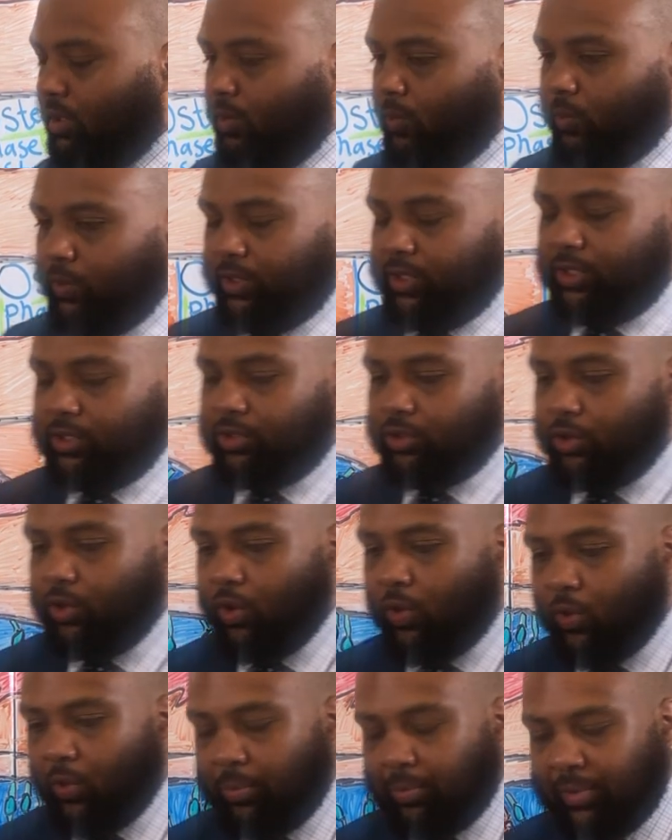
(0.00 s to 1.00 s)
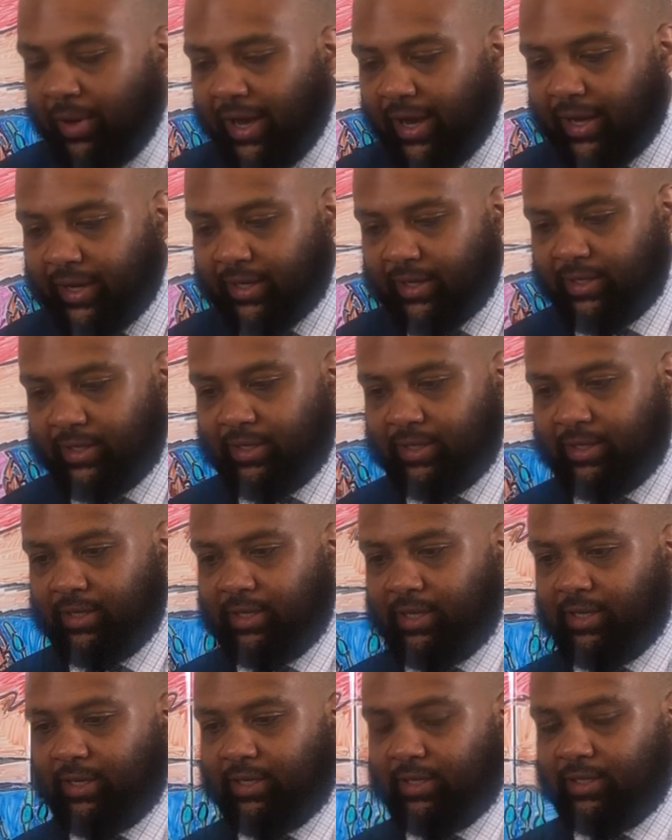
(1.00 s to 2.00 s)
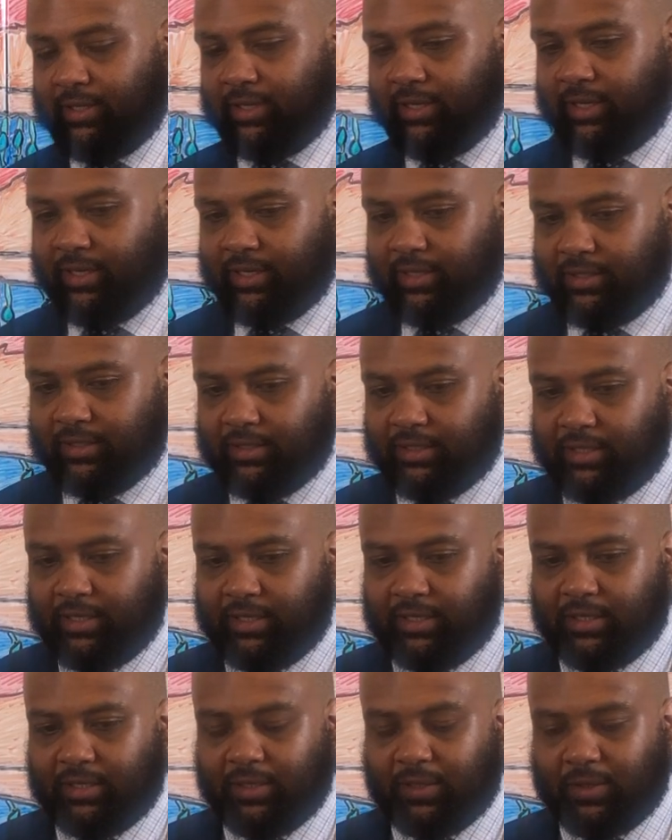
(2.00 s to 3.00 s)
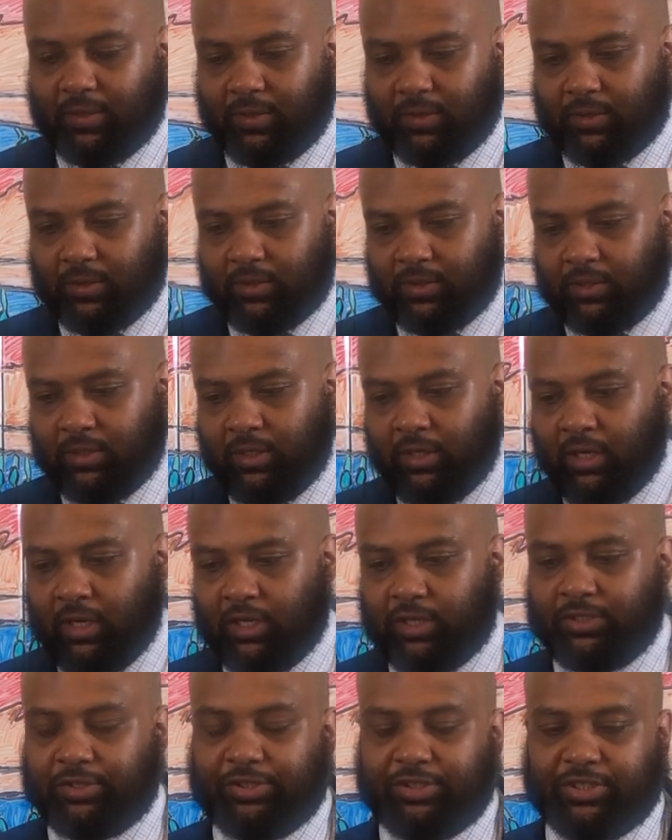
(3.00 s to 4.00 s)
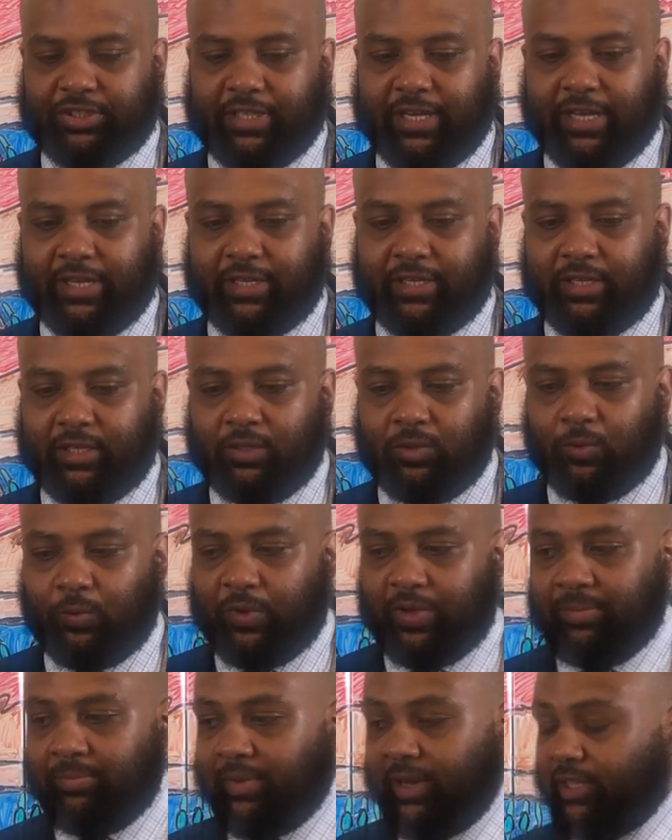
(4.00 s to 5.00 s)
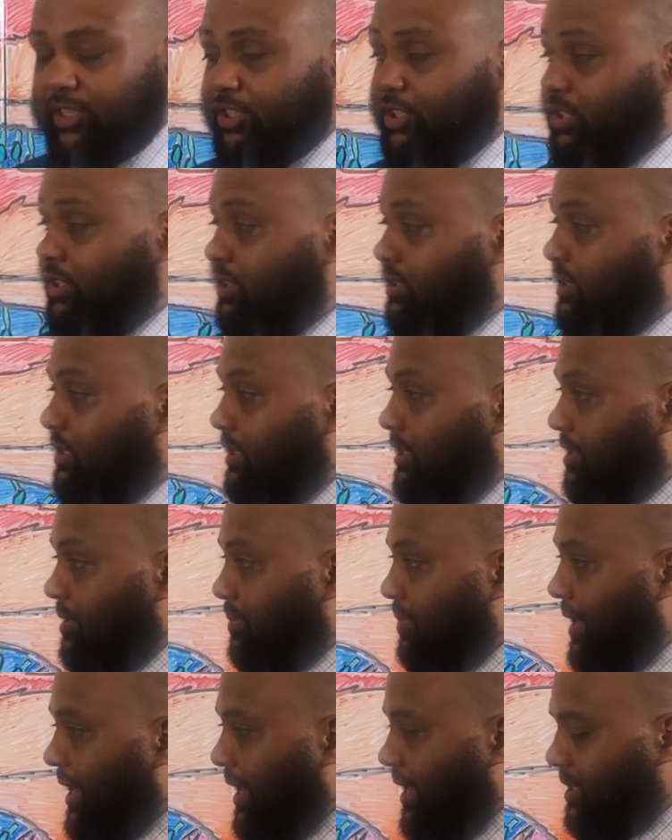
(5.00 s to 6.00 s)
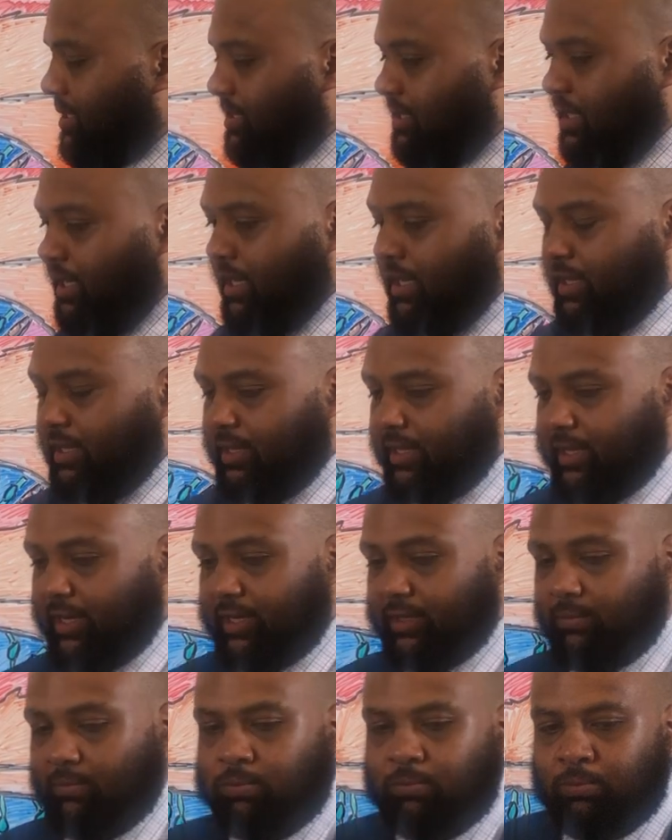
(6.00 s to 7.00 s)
we need to go back in our understanding. We mentioned in the past that